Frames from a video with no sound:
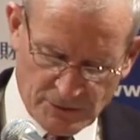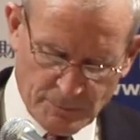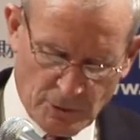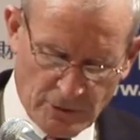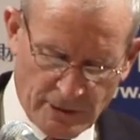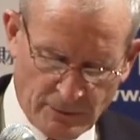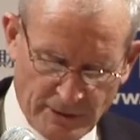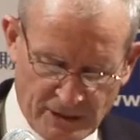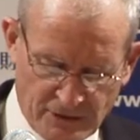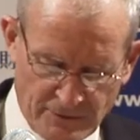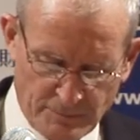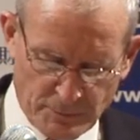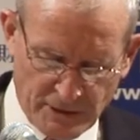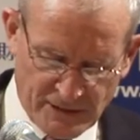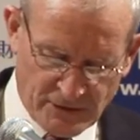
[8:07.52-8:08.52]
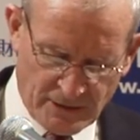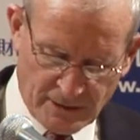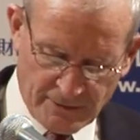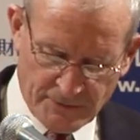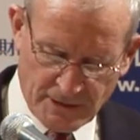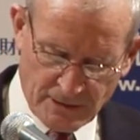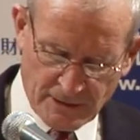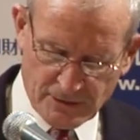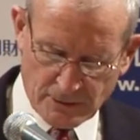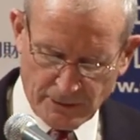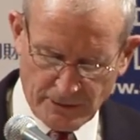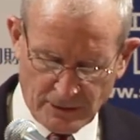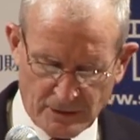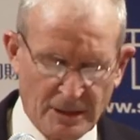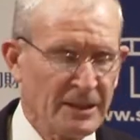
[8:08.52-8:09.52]
was more aggressive pressing of
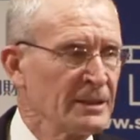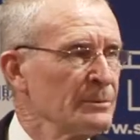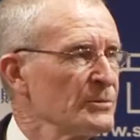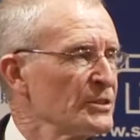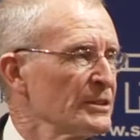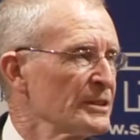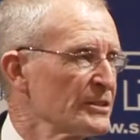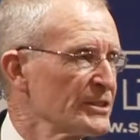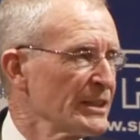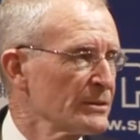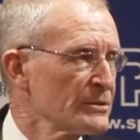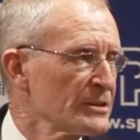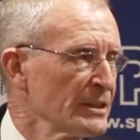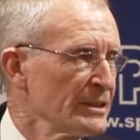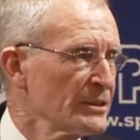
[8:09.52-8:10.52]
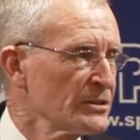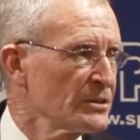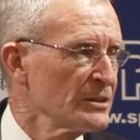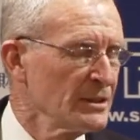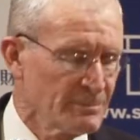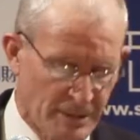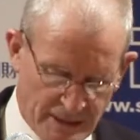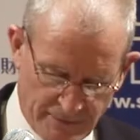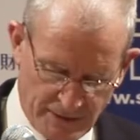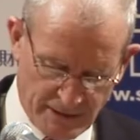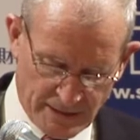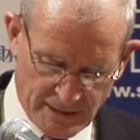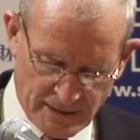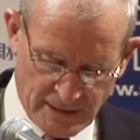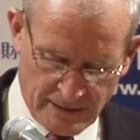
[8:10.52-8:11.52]
territorial claims in the South China Sea by
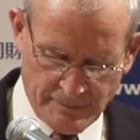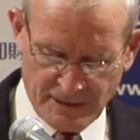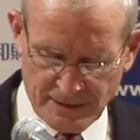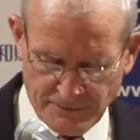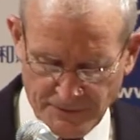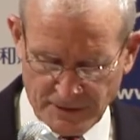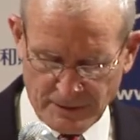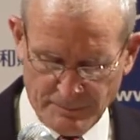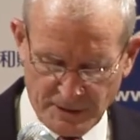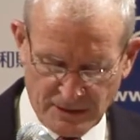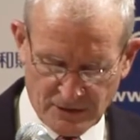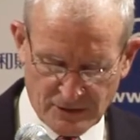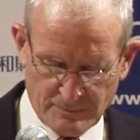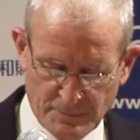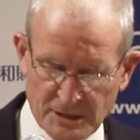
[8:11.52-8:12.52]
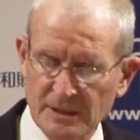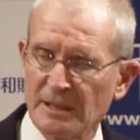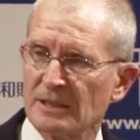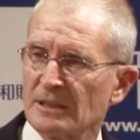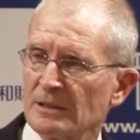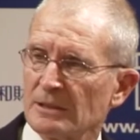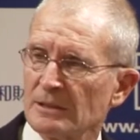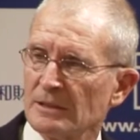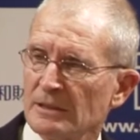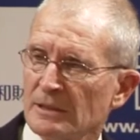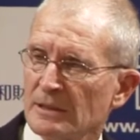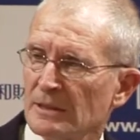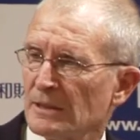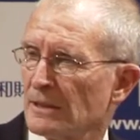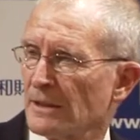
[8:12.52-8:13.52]
Vietnam and the Philippines in particular
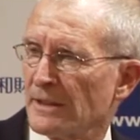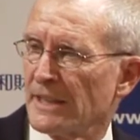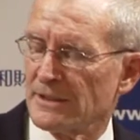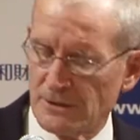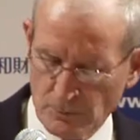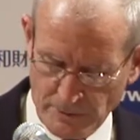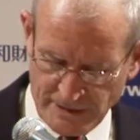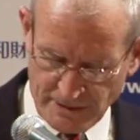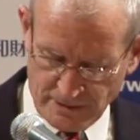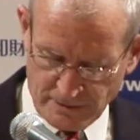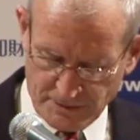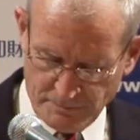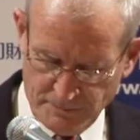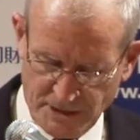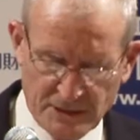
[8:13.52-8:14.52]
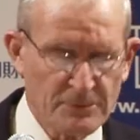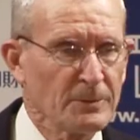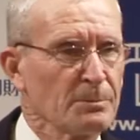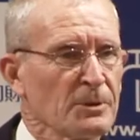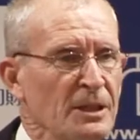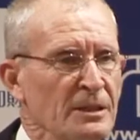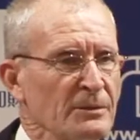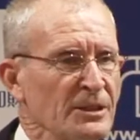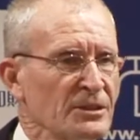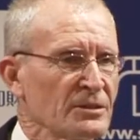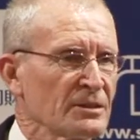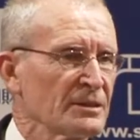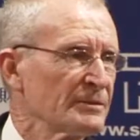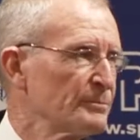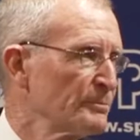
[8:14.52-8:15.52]
that derailed peaceful
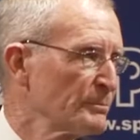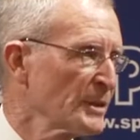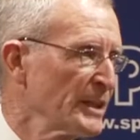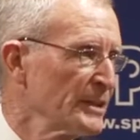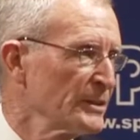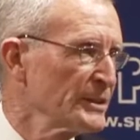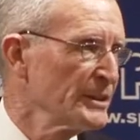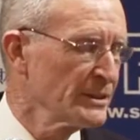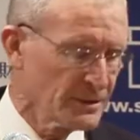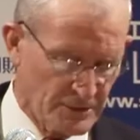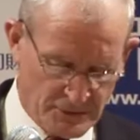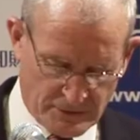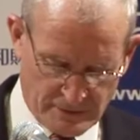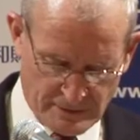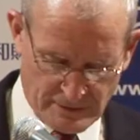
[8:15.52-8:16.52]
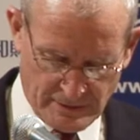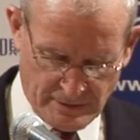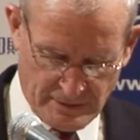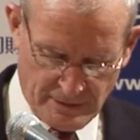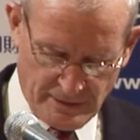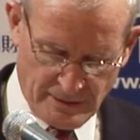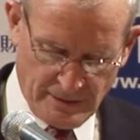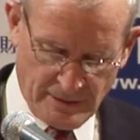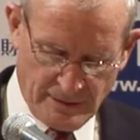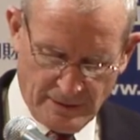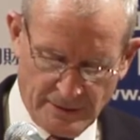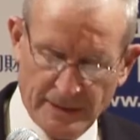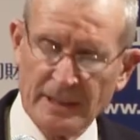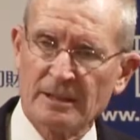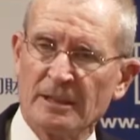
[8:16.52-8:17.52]
progress of prior years.
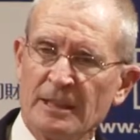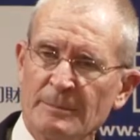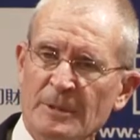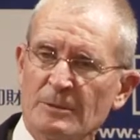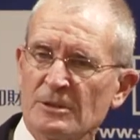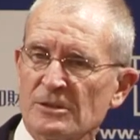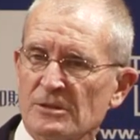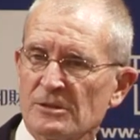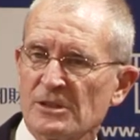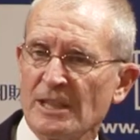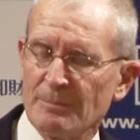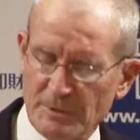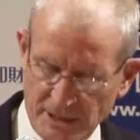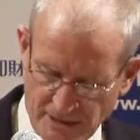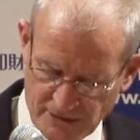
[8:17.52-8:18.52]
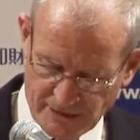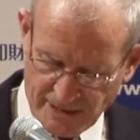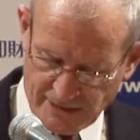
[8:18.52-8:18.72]
They claim it was Japanese